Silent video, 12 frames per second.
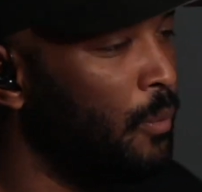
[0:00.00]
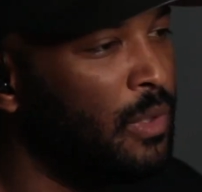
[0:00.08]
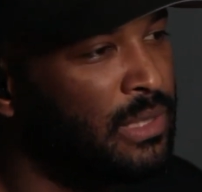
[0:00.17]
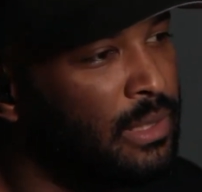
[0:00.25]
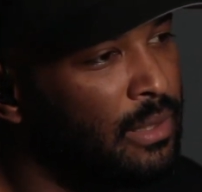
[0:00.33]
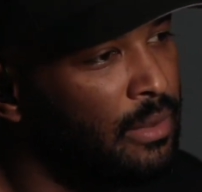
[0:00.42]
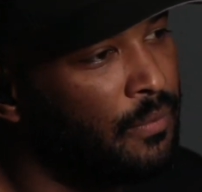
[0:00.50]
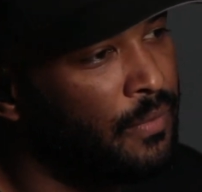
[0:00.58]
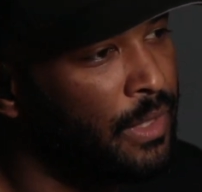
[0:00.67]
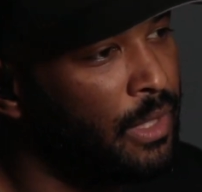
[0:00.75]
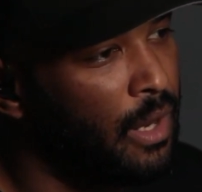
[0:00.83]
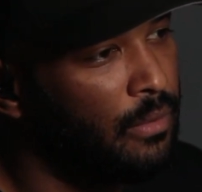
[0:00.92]
wasn't in a
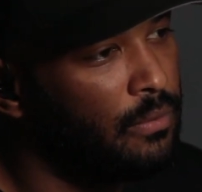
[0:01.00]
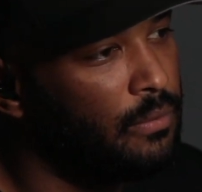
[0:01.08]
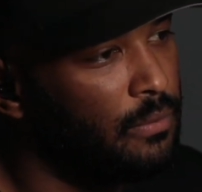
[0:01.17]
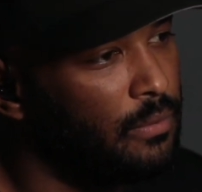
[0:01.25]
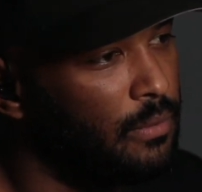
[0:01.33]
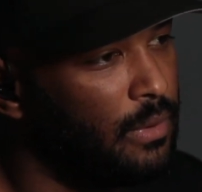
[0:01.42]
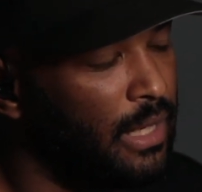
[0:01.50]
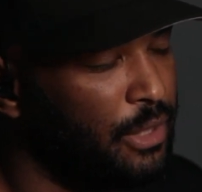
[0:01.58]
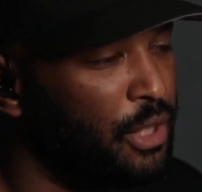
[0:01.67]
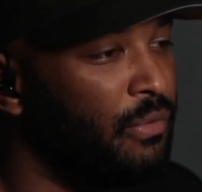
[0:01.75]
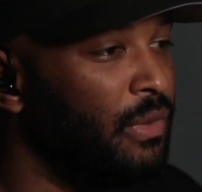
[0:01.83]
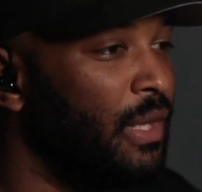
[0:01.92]
video, like
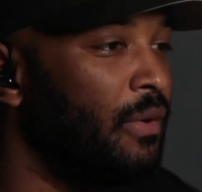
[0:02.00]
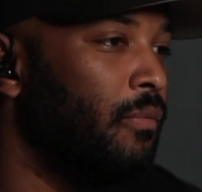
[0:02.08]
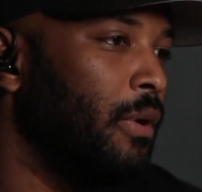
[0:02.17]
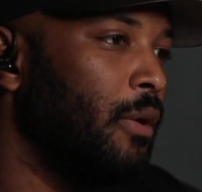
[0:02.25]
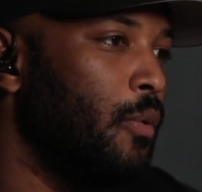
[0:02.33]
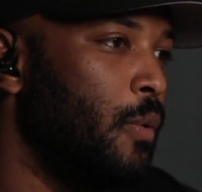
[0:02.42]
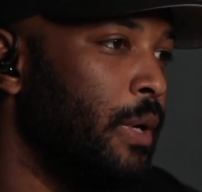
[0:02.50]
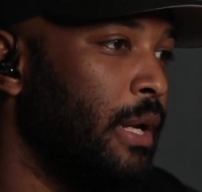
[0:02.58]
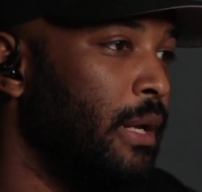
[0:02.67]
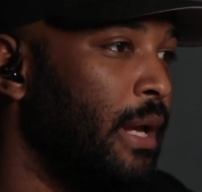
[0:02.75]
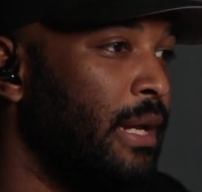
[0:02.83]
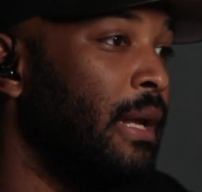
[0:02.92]
she didn't record
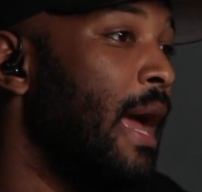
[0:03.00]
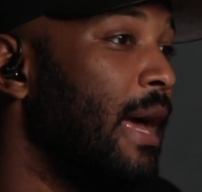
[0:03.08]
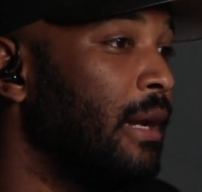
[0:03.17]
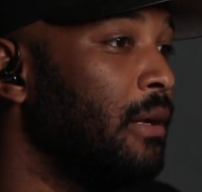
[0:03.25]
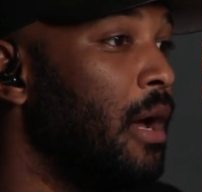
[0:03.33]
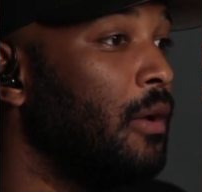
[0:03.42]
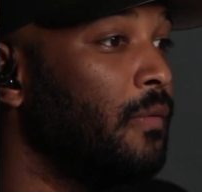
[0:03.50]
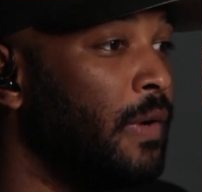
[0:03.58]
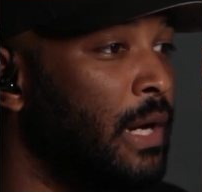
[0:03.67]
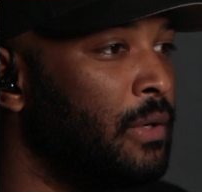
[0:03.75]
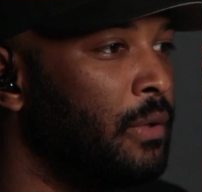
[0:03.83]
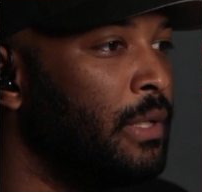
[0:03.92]
it and it hadn't gone
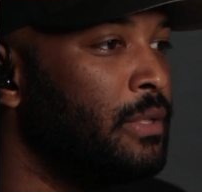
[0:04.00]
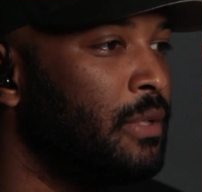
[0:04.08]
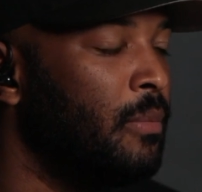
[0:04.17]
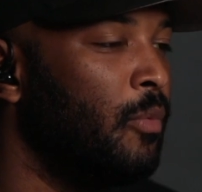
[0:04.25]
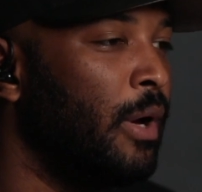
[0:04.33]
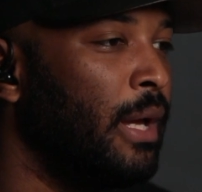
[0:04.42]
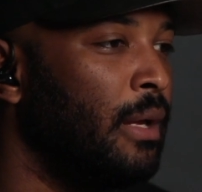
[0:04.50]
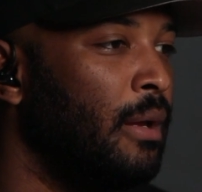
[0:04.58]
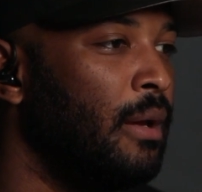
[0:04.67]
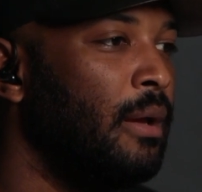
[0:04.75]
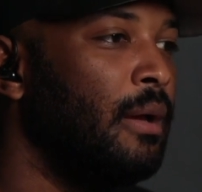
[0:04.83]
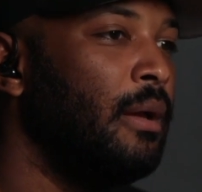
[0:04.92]
viral in some way,
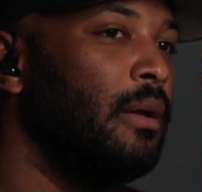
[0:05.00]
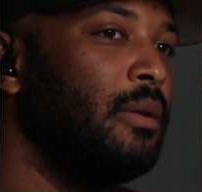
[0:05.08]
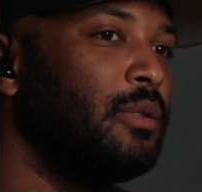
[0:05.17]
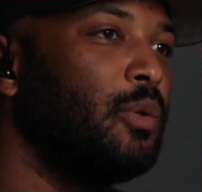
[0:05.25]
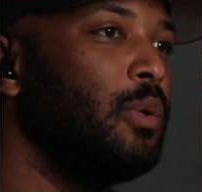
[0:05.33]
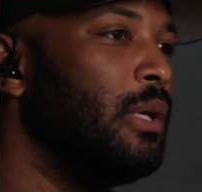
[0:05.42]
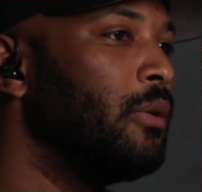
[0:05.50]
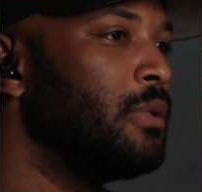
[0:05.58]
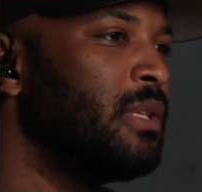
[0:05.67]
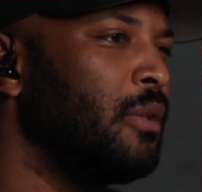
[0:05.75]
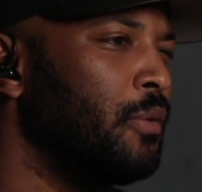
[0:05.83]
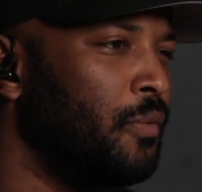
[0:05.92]
2
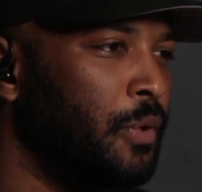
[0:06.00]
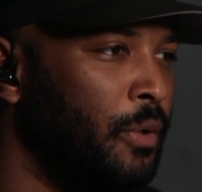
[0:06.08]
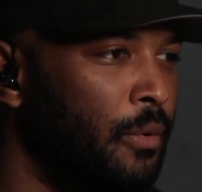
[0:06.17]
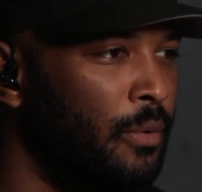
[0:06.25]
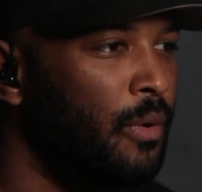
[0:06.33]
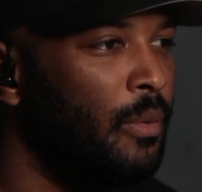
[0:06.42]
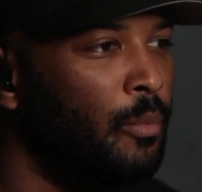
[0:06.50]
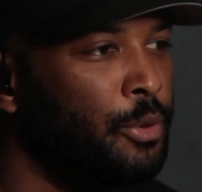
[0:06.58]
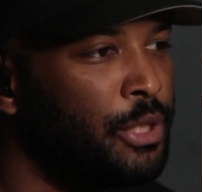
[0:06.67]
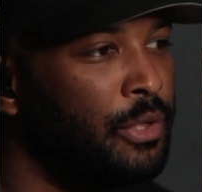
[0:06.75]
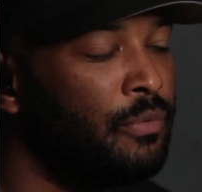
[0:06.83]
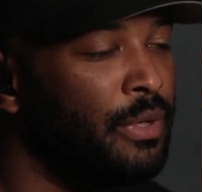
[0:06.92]
years down the road, would
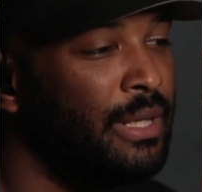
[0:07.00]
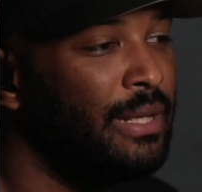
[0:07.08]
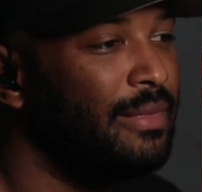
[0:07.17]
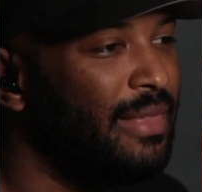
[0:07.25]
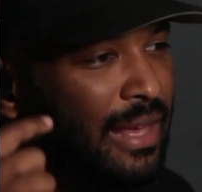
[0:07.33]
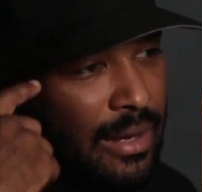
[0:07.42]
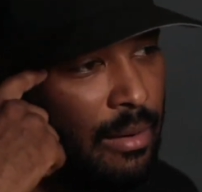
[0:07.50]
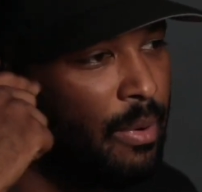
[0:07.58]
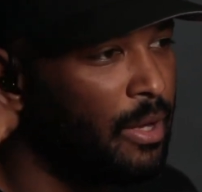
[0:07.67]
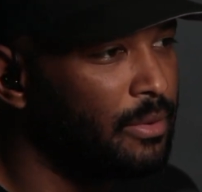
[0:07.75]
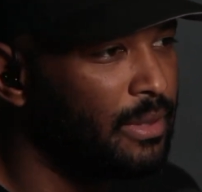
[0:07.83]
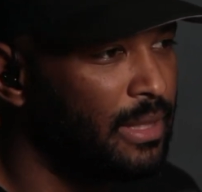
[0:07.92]
she really think
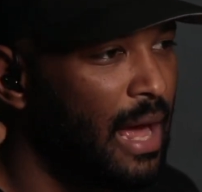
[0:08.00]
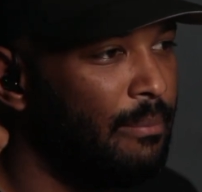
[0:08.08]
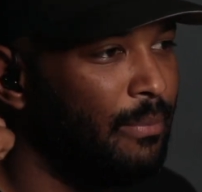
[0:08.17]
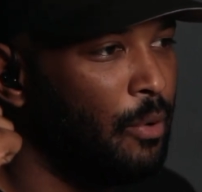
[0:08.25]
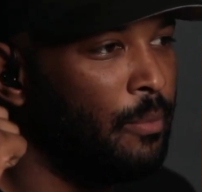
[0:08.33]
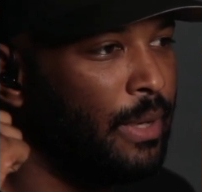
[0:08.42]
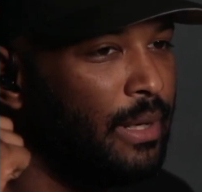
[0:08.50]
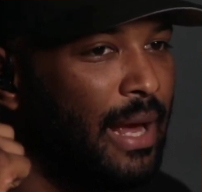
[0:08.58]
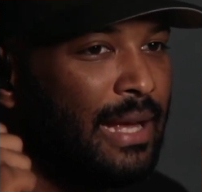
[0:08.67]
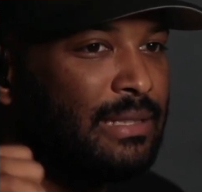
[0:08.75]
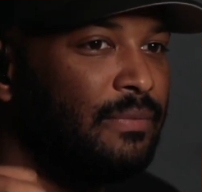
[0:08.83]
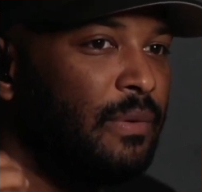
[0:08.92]
about that moment
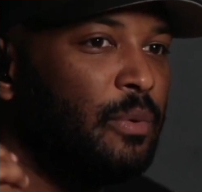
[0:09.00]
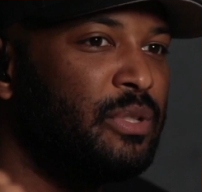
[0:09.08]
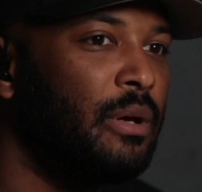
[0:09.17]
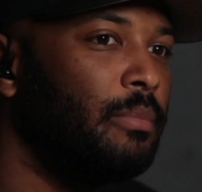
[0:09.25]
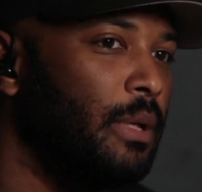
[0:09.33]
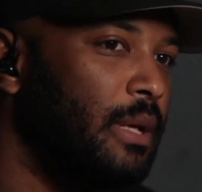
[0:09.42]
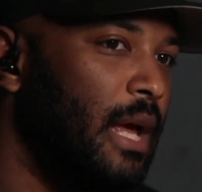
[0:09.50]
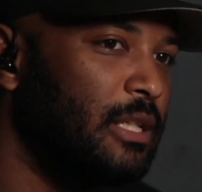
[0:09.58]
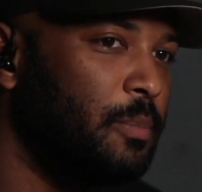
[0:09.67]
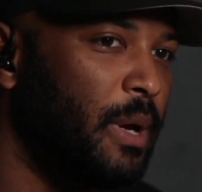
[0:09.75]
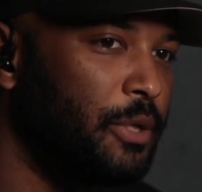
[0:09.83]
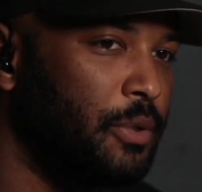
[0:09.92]
as if it was something that
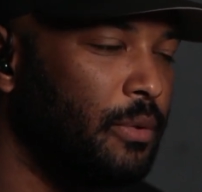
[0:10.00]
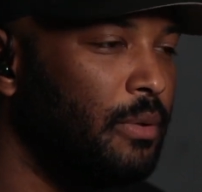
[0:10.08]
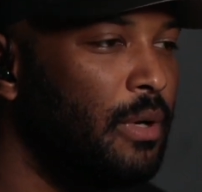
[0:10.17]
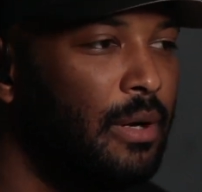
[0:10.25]
special?